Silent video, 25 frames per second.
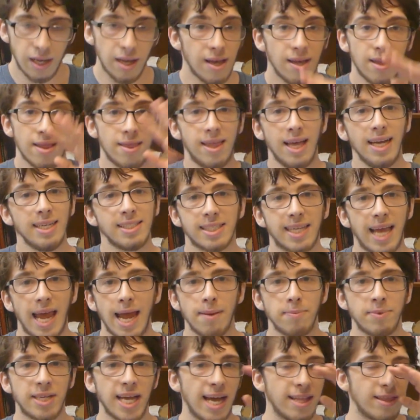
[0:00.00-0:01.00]
This
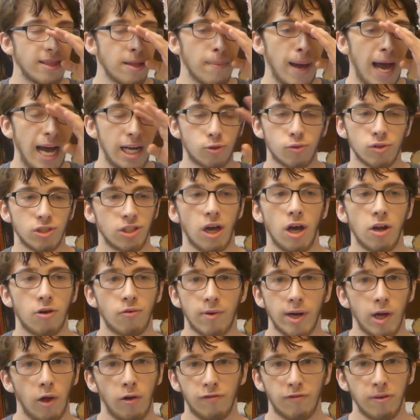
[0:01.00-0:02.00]
game 10, the match was
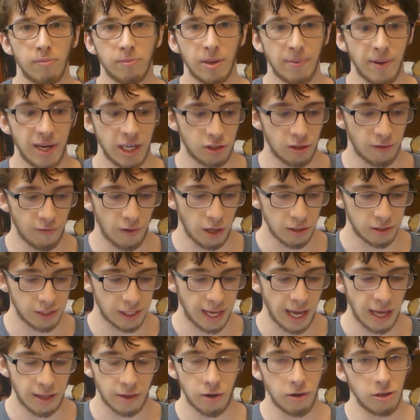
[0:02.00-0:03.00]
unreal from Dimitrov
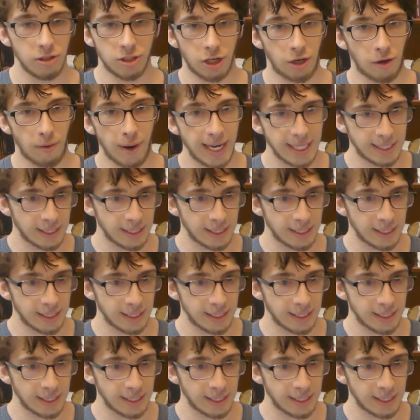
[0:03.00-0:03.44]
altogether. It was a great